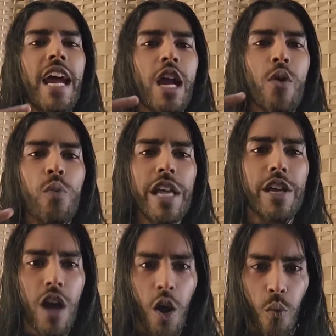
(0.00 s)
we
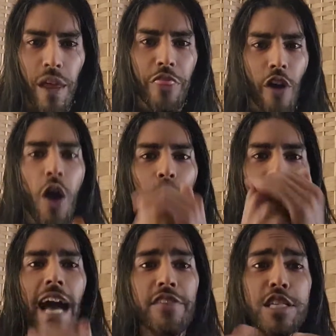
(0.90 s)
go. We thought we
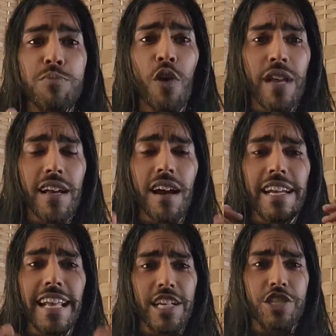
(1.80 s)
had the smoking gun
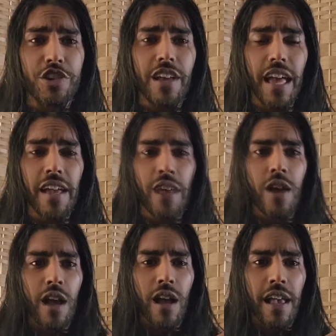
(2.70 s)
yesterday.
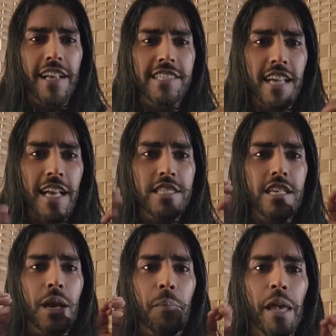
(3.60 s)
He says,
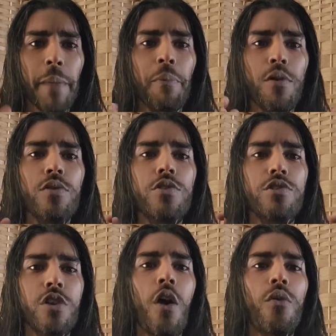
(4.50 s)
people
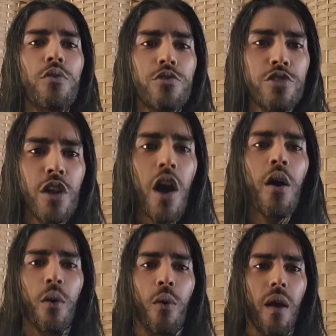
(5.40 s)
don't
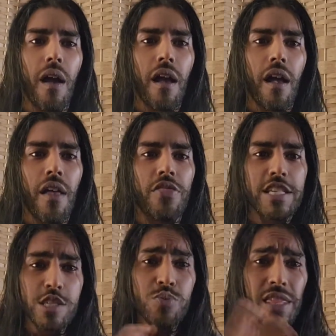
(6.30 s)
know. This
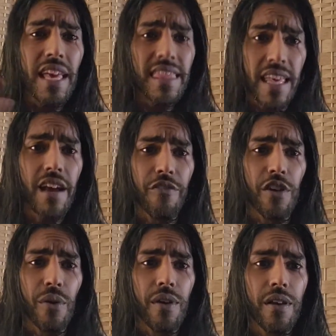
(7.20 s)
is what they think of
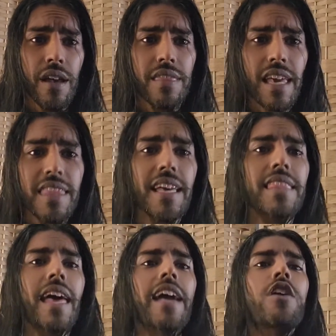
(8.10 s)
you. They think
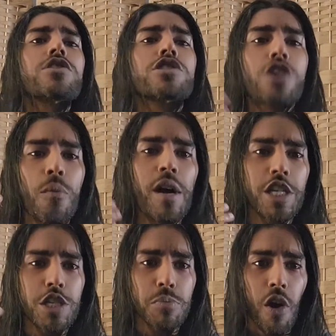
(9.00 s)
they are so much
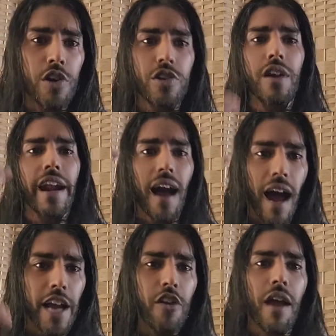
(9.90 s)
smarter and
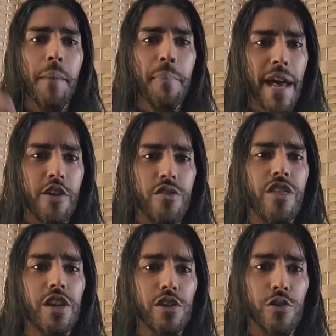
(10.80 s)
higher and better
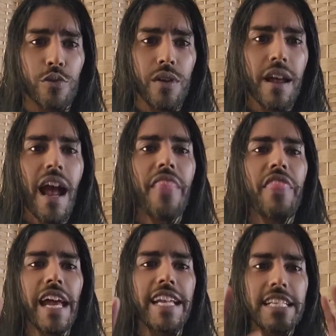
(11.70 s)
than you, and
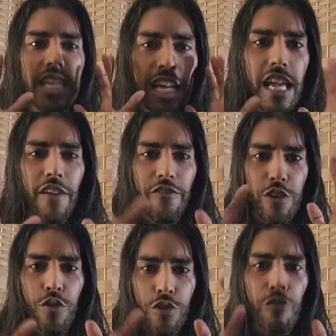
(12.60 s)
they need to give
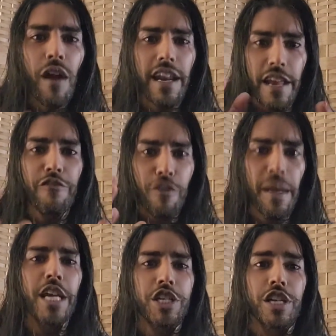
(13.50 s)
you the right
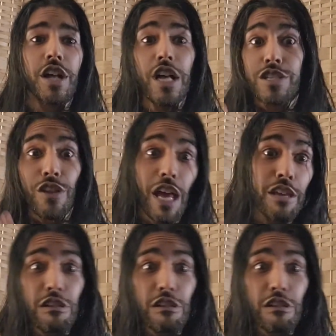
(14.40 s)
information so that you don't